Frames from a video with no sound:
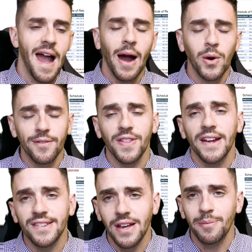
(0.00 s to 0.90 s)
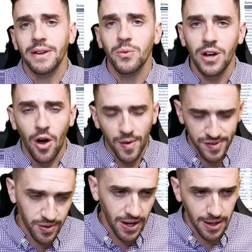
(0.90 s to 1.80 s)
However, that's something we
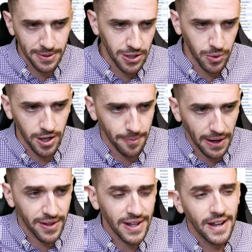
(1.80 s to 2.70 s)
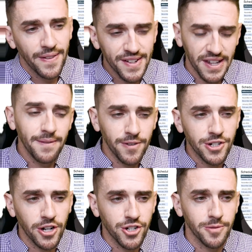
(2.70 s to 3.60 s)
also got to be aware about. This
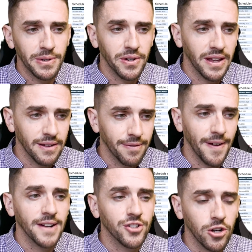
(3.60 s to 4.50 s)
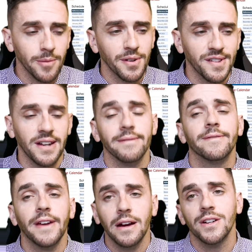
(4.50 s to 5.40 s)
infrastructure bill can affect cryptos in a
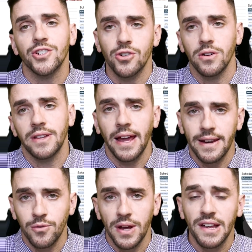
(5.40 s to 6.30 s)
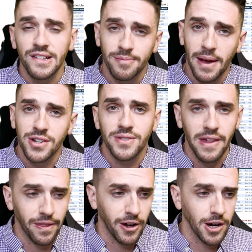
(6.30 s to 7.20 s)
very strong negative way, especially
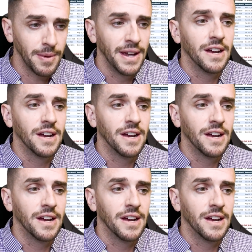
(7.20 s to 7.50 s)
Ethereum,